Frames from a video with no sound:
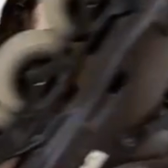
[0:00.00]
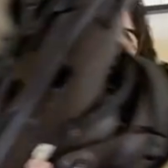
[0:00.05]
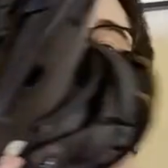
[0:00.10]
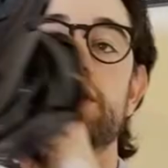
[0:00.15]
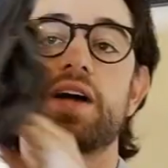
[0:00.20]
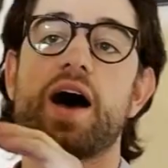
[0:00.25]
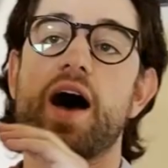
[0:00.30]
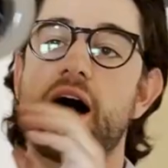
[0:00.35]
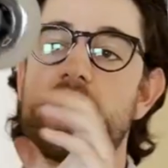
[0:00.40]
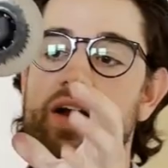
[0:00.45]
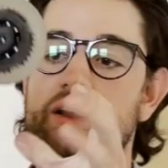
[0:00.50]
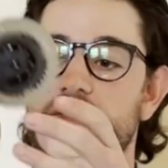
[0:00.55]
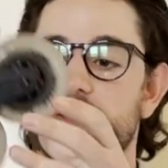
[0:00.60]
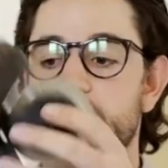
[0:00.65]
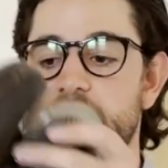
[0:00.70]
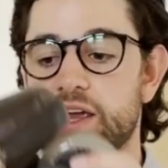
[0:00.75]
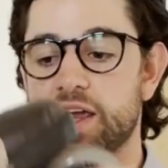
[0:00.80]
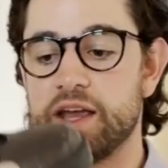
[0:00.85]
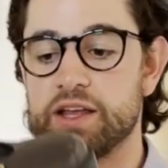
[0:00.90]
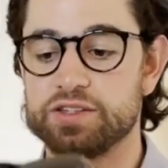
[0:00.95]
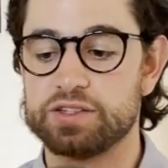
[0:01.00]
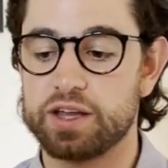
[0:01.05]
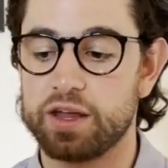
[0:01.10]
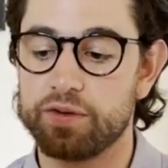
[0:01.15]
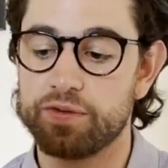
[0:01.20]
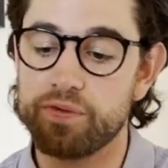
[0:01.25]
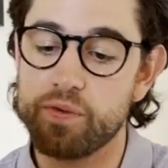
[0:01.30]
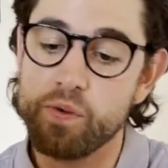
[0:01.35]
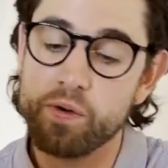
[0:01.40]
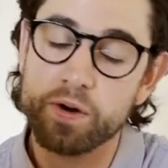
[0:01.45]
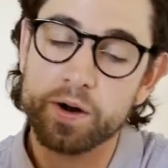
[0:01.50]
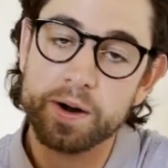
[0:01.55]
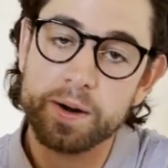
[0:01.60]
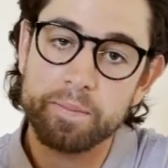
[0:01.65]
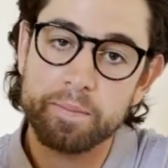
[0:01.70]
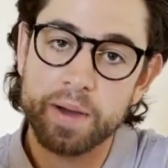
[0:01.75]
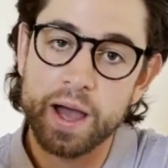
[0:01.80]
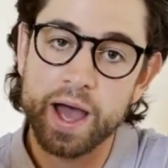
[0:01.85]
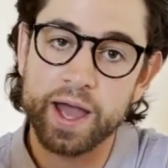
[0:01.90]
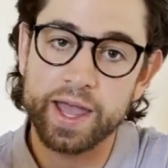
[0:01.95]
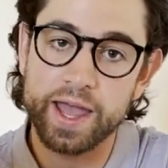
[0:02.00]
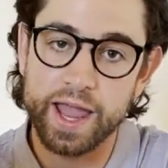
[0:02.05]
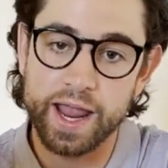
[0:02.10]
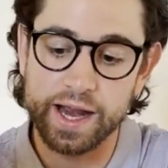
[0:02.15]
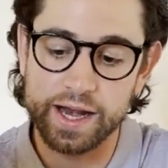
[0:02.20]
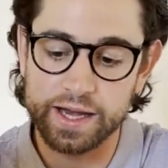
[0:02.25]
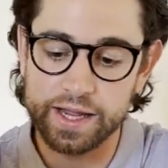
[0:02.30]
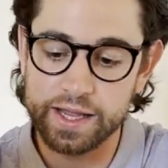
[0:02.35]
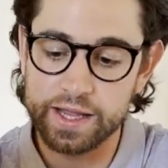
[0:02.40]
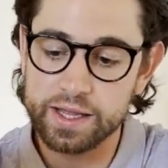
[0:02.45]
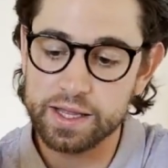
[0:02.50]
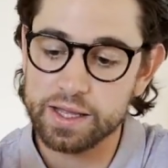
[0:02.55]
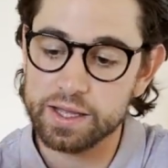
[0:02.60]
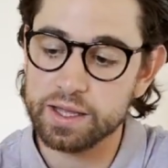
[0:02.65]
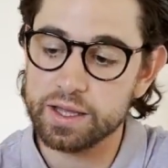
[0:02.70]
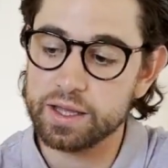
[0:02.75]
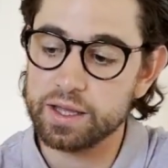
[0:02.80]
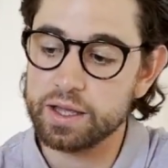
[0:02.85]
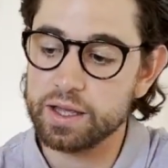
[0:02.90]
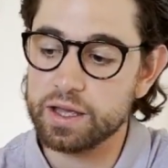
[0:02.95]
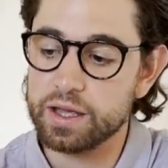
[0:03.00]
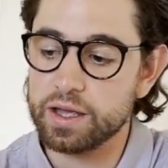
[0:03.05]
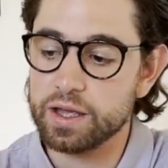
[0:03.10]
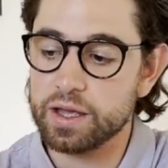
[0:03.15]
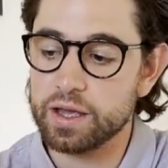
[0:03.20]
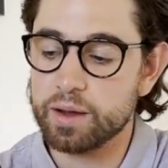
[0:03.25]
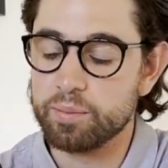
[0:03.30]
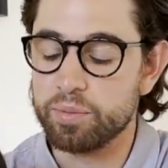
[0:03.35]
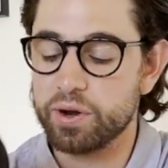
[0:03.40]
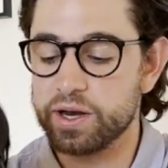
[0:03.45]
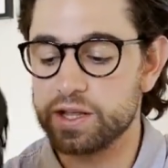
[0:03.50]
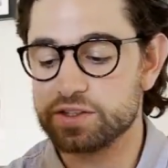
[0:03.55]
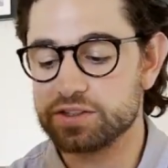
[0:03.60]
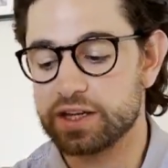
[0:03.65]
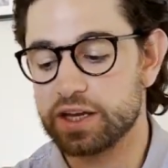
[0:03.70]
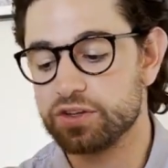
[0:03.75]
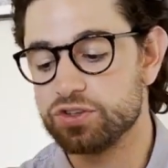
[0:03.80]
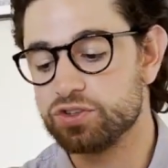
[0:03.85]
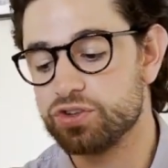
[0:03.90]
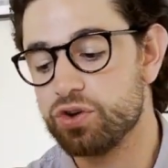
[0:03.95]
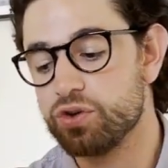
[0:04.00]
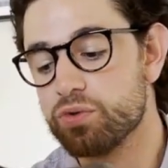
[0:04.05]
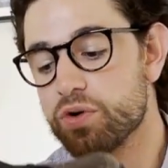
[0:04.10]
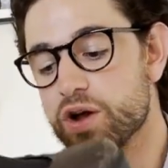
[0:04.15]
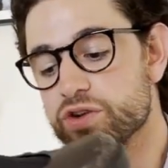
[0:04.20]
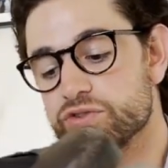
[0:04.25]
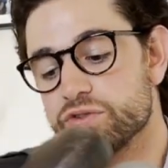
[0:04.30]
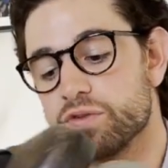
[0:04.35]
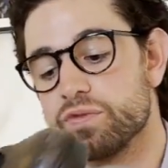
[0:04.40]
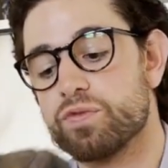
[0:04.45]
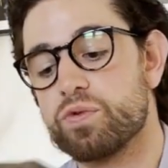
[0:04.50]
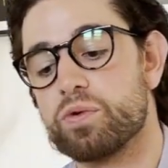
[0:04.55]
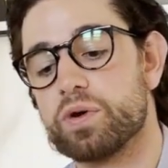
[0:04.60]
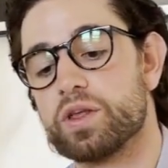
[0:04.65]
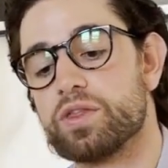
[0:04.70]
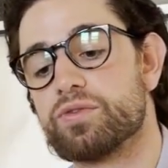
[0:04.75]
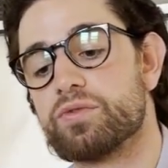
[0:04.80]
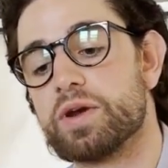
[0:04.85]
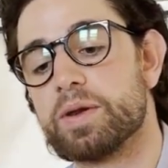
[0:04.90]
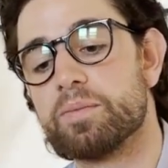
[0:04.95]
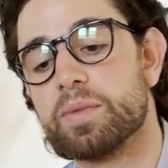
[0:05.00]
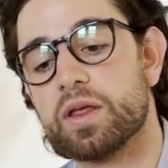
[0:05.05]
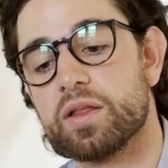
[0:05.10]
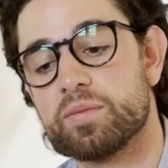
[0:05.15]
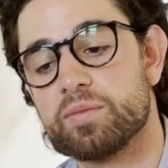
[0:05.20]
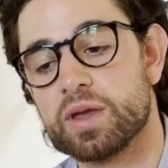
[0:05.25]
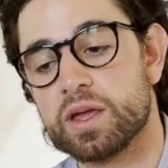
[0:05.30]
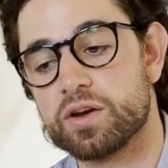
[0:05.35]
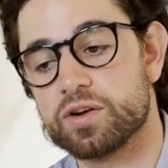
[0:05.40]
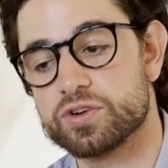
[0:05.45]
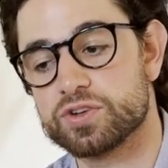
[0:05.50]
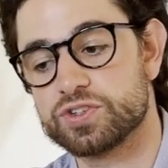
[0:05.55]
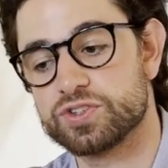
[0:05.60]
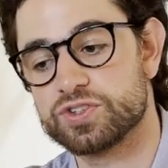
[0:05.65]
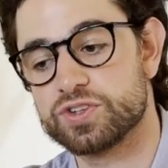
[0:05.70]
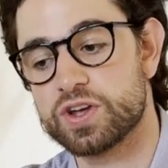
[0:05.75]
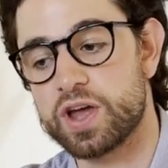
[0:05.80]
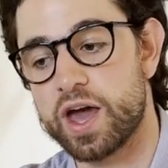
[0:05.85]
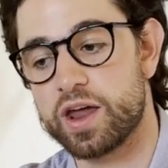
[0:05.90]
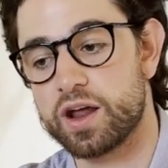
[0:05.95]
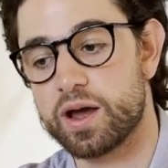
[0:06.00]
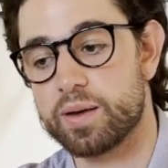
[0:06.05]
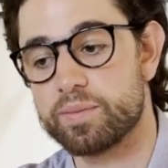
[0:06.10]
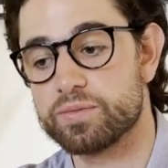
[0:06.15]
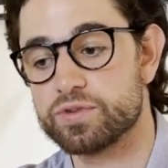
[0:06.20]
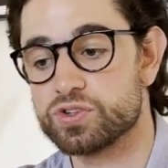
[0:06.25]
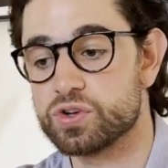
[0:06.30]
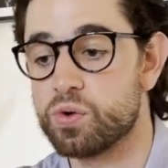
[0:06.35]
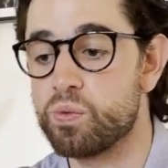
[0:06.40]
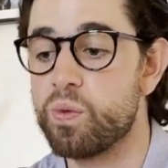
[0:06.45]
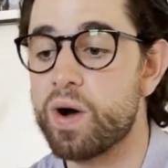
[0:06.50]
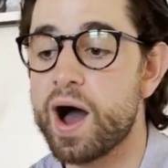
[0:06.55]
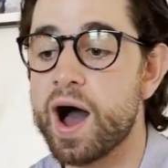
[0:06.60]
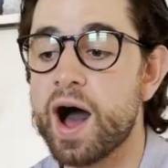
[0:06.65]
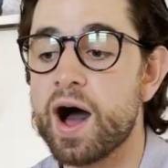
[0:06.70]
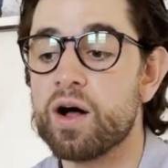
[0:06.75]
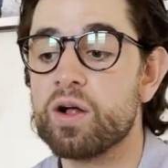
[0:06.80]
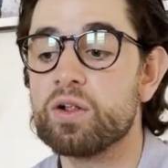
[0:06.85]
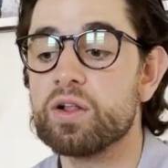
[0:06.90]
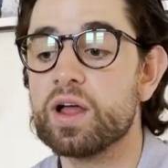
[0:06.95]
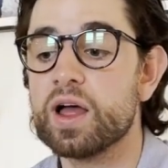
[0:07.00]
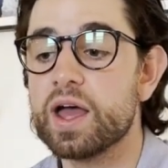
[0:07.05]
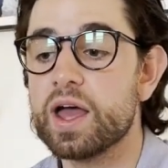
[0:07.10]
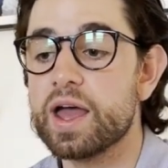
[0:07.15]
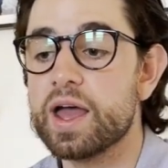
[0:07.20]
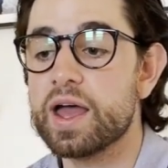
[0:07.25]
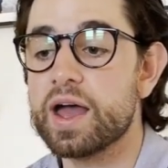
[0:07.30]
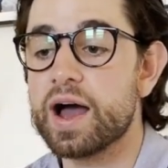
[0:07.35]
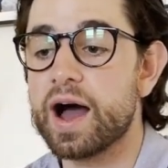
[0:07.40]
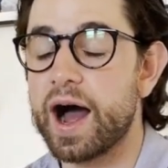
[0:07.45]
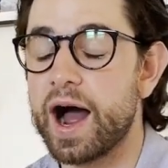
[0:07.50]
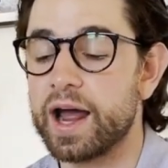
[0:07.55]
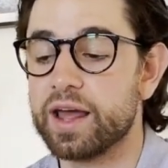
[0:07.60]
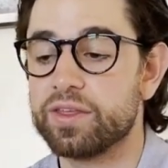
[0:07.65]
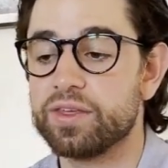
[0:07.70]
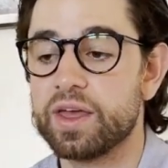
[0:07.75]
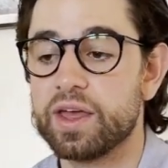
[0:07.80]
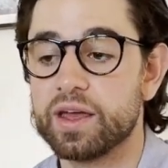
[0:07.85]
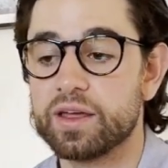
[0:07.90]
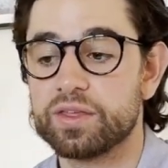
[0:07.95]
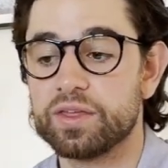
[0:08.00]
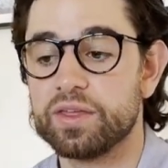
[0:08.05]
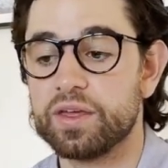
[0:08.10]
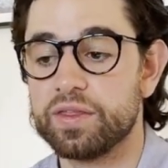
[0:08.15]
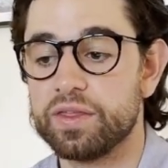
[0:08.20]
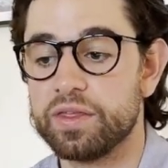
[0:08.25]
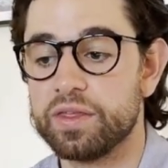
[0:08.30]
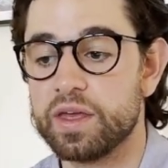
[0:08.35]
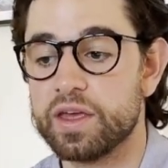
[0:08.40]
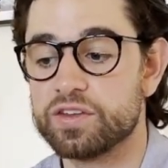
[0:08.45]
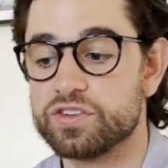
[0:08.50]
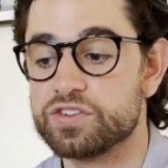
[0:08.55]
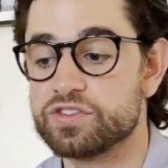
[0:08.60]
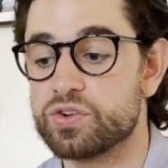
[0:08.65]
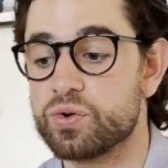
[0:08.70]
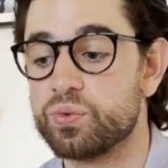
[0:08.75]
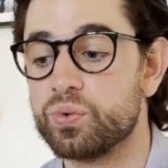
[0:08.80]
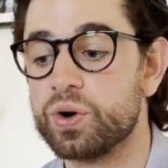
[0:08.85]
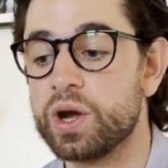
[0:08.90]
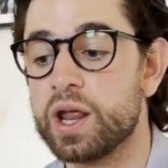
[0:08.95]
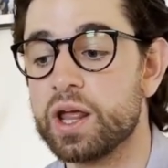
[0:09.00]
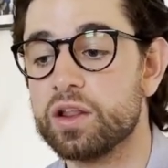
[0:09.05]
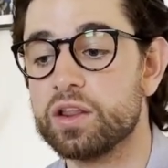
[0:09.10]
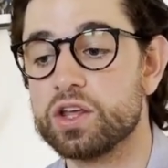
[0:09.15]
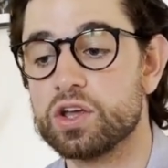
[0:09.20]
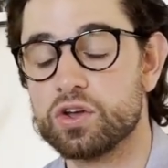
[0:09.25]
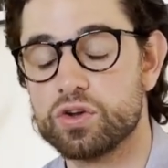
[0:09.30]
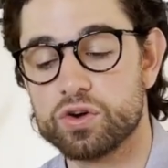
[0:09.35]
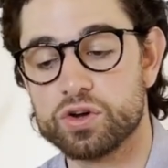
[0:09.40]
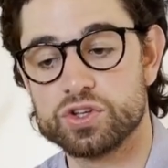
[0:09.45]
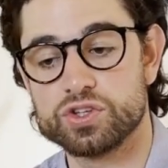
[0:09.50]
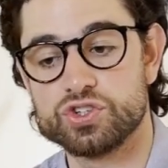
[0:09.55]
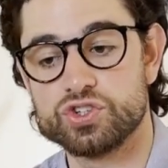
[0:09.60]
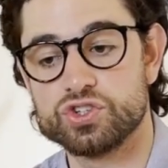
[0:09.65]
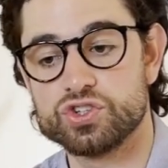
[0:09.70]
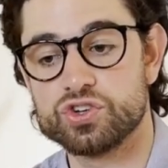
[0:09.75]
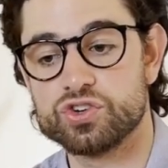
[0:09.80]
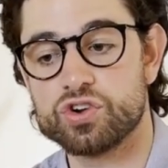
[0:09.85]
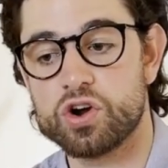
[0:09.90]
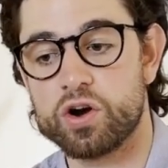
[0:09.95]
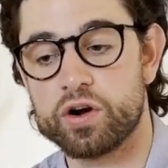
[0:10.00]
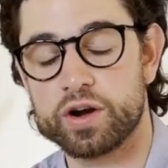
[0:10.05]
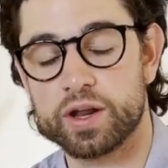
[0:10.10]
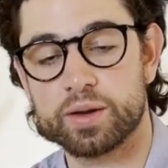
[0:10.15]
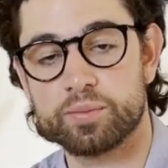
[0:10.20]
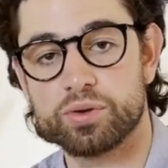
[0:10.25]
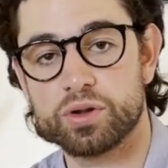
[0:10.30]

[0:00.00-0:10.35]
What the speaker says: stock. It's a 4x80, but it's a 243 millimeter setup. So while I think this is a really good starting